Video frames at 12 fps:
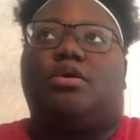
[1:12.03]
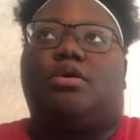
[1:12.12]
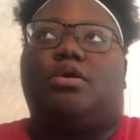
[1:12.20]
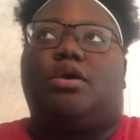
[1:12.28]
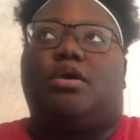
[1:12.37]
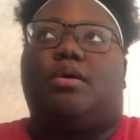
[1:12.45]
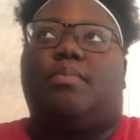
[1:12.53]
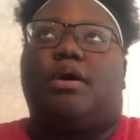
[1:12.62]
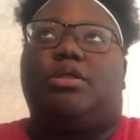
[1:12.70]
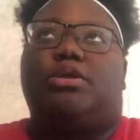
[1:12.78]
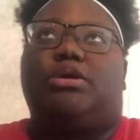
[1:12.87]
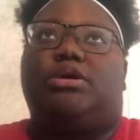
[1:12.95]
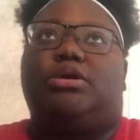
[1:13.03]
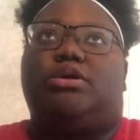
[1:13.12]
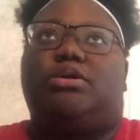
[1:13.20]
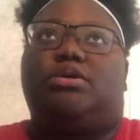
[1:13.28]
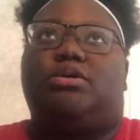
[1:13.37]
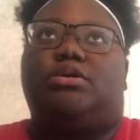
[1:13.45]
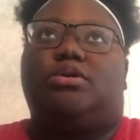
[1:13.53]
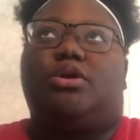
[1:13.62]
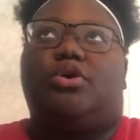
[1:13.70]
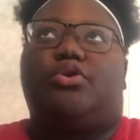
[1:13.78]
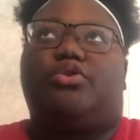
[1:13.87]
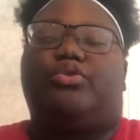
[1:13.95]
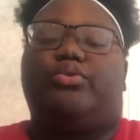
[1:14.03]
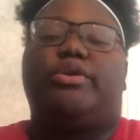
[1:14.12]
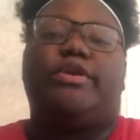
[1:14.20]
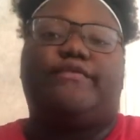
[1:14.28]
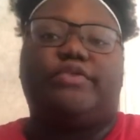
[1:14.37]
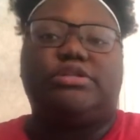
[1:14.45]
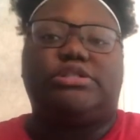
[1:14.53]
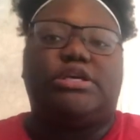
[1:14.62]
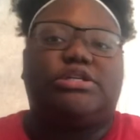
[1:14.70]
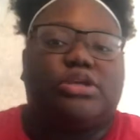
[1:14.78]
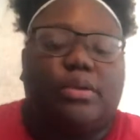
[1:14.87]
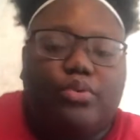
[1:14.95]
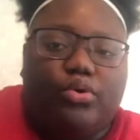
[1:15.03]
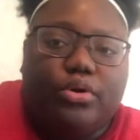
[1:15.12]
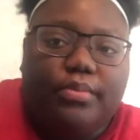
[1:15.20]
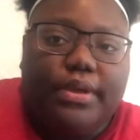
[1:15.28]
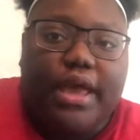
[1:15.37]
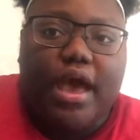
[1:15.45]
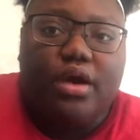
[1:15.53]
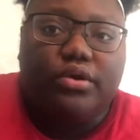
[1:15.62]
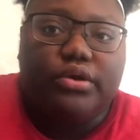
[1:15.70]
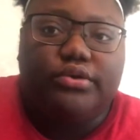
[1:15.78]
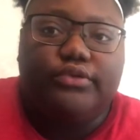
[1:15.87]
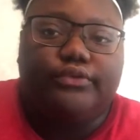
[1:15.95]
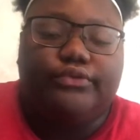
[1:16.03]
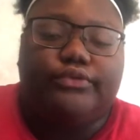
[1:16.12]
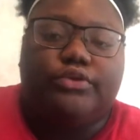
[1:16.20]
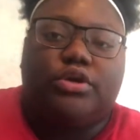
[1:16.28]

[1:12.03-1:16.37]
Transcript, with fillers: yeah, I'll probably go to three different states. So I'm going to be out of